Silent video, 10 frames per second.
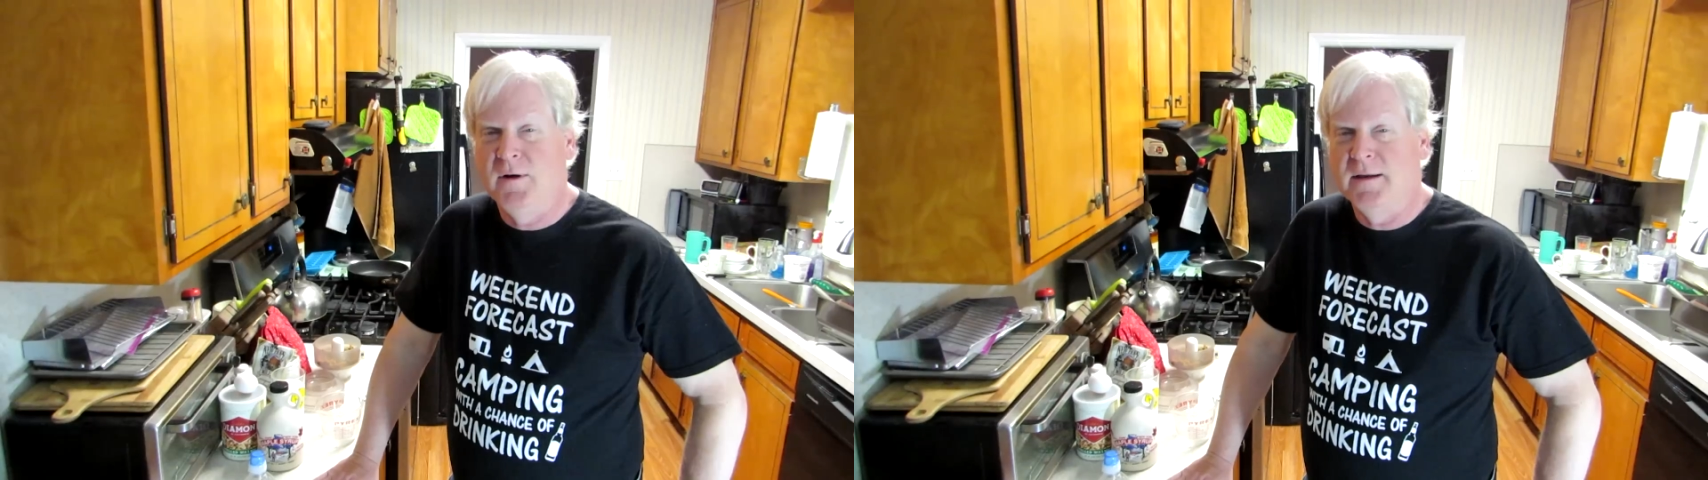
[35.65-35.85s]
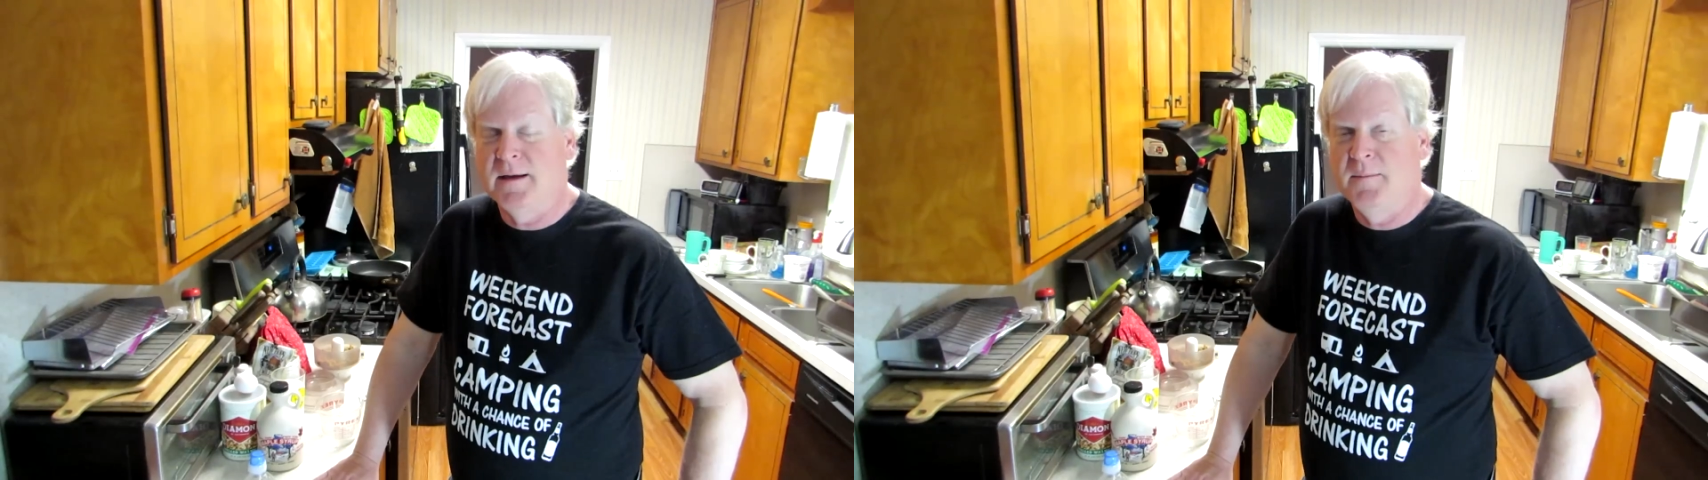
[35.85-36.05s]

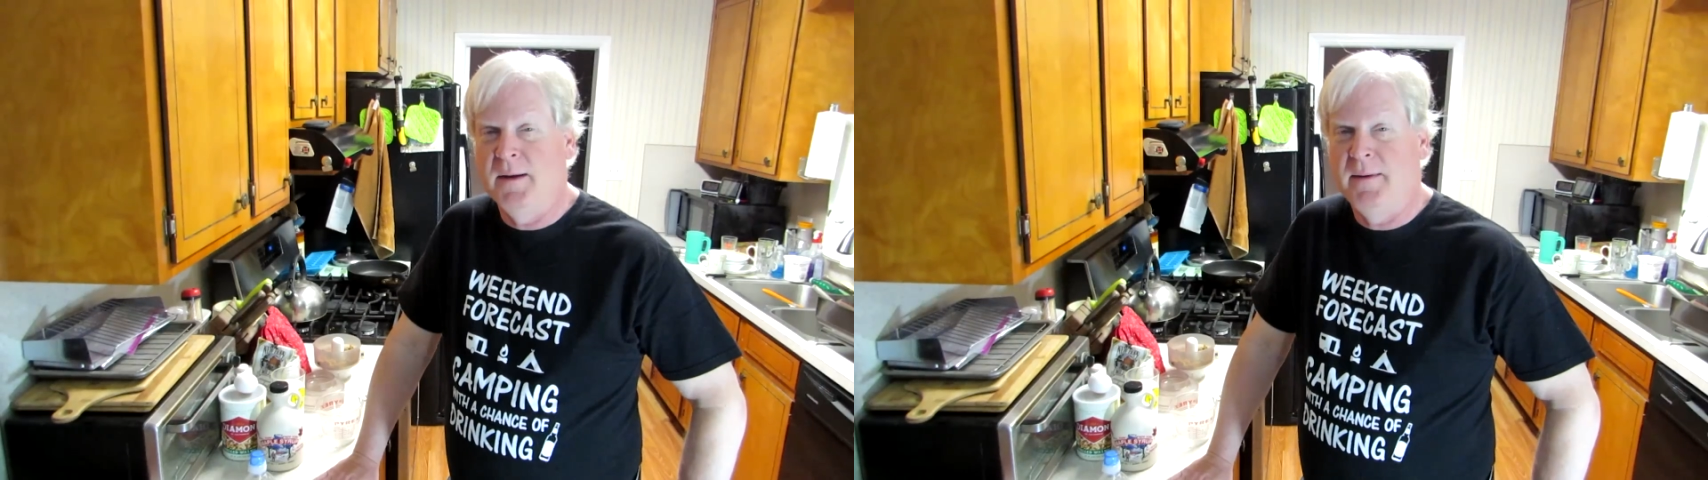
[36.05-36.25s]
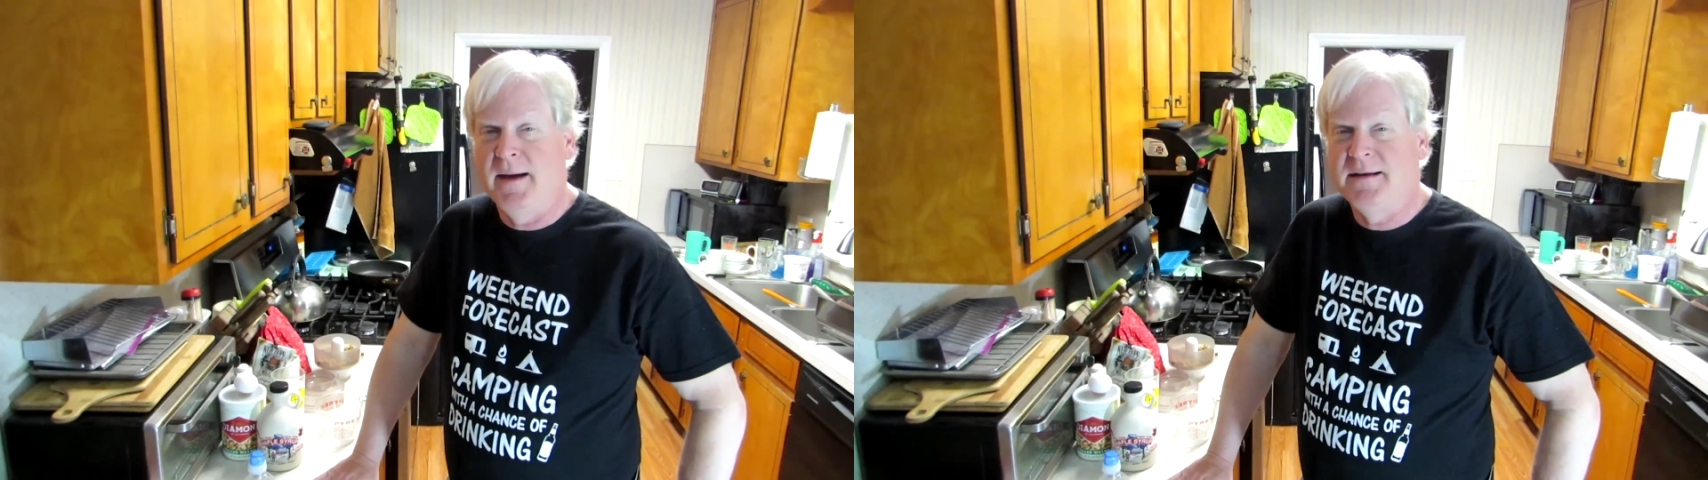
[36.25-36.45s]
I thought
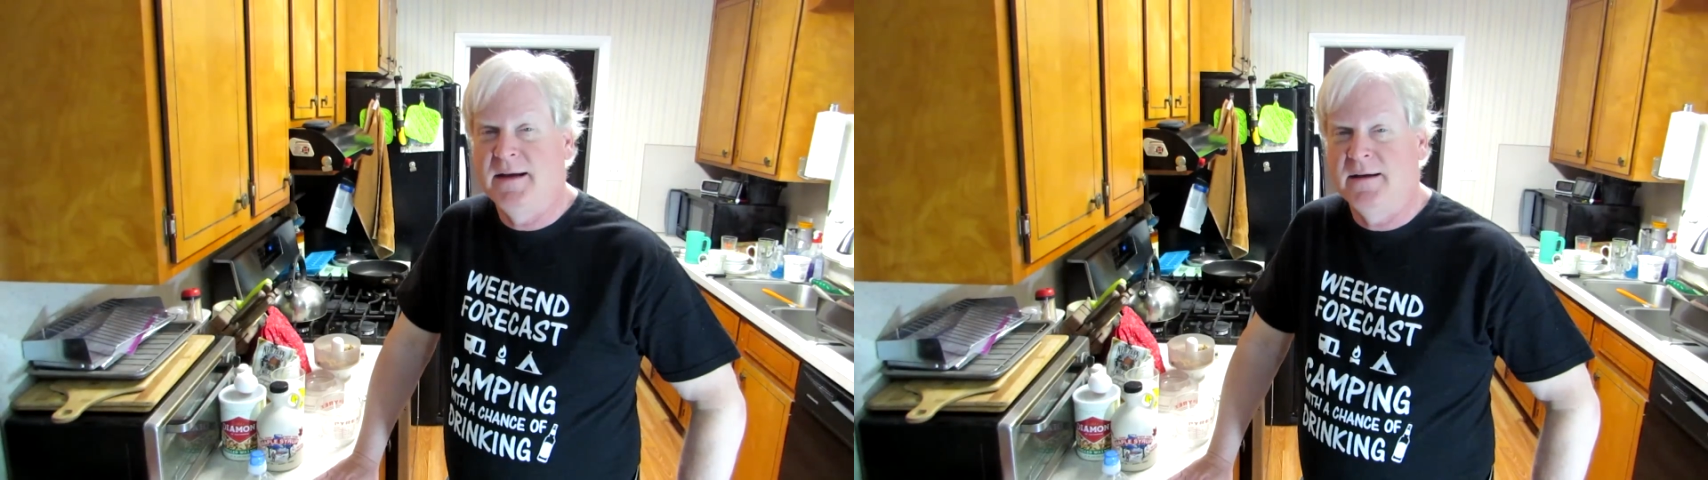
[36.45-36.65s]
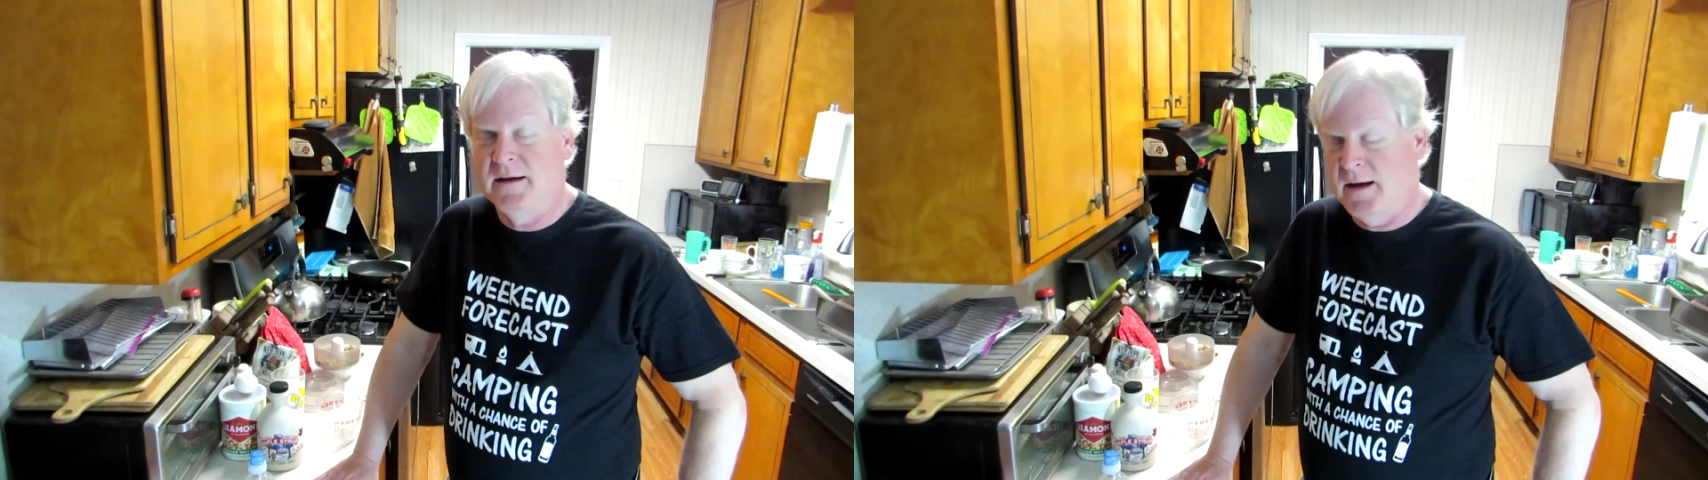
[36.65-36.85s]
maybe I'd
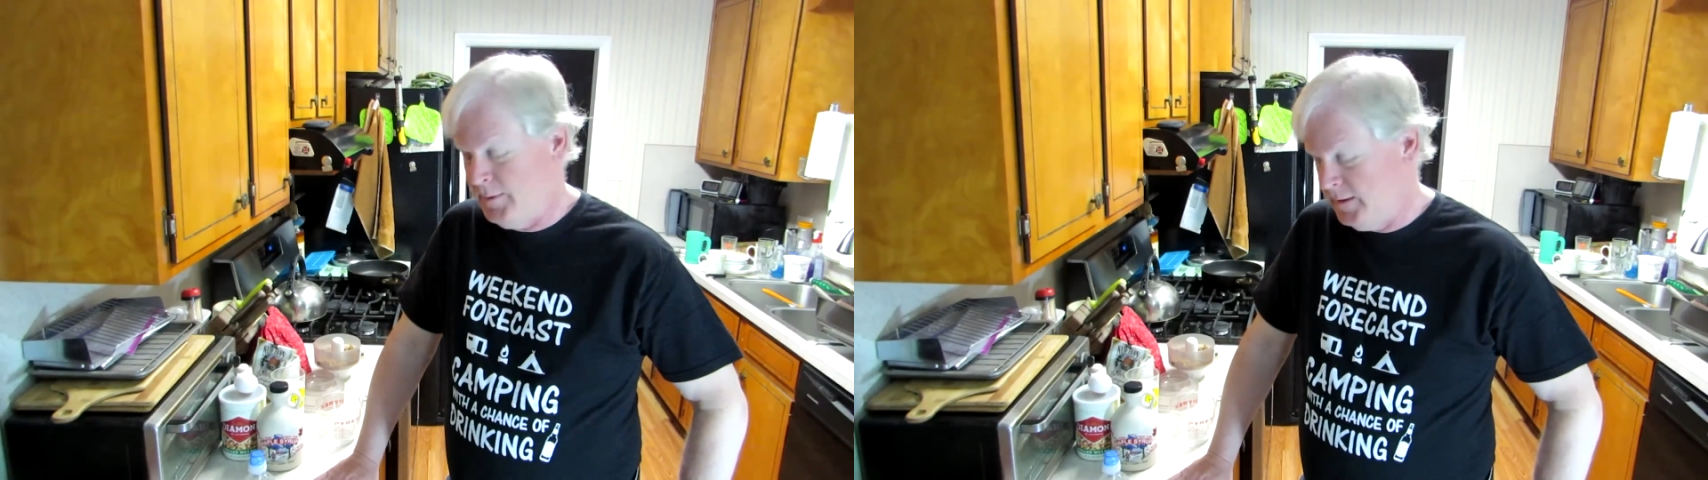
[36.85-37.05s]
tell you a couple